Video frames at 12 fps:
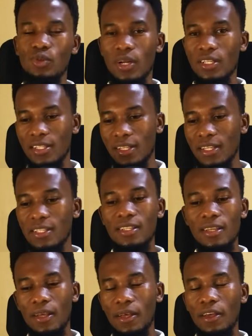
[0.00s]
towards this
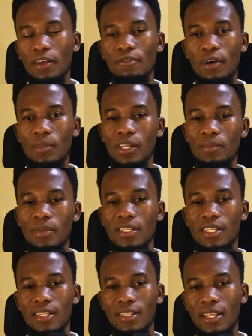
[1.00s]
family
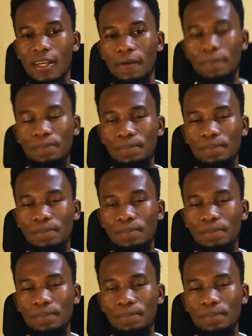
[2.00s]
business thing.